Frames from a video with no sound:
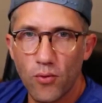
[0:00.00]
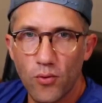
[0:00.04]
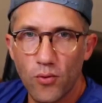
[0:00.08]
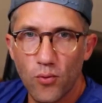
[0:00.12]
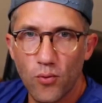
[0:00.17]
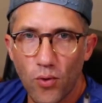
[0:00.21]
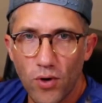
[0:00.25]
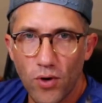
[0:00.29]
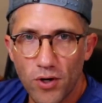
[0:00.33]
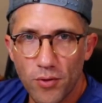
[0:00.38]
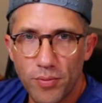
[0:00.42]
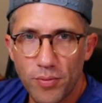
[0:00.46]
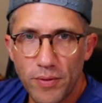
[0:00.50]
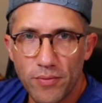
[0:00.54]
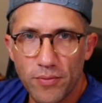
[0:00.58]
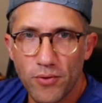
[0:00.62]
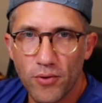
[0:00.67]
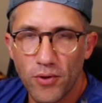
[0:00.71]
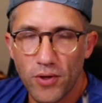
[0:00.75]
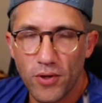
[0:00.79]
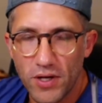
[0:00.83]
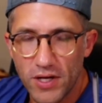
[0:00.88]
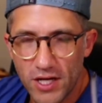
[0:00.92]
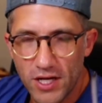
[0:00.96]
are people
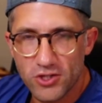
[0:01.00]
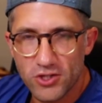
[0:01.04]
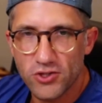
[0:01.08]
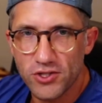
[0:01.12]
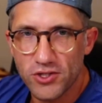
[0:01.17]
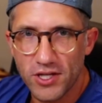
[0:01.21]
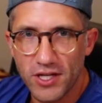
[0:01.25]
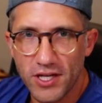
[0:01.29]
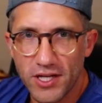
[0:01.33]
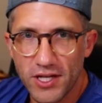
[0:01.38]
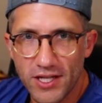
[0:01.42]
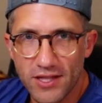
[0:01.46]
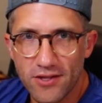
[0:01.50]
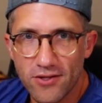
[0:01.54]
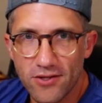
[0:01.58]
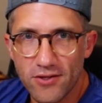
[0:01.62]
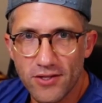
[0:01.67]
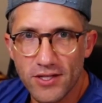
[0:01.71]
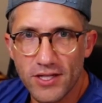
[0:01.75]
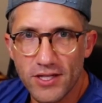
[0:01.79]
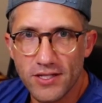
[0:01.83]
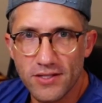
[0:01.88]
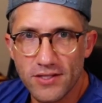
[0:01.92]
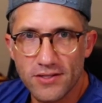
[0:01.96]
initially going to get the
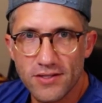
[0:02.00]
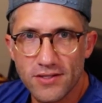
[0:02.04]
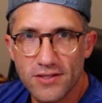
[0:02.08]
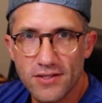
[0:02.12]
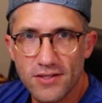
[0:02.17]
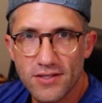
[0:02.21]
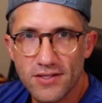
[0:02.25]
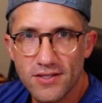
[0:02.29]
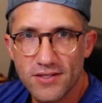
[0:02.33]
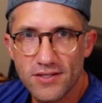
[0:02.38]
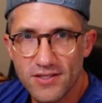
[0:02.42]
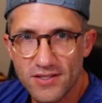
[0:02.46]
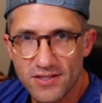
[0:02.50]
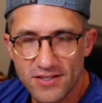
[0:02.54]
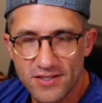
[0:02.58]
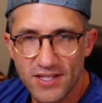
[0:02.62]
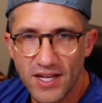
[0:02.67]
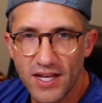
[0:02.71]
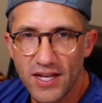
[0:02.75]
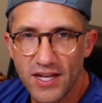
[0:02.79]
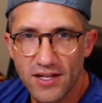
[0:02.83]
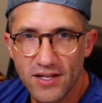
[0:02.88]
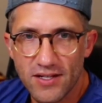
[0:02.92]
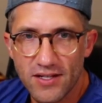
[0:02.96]
list to
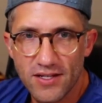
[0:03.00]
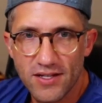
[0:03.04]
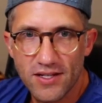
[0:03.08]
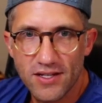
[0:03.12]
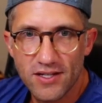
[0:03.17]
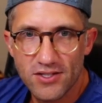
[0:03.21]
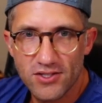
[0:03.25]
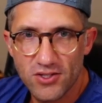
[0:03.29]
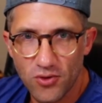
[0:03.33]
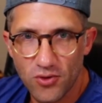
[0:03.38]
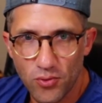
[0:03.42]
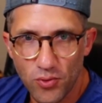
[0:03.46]
send? So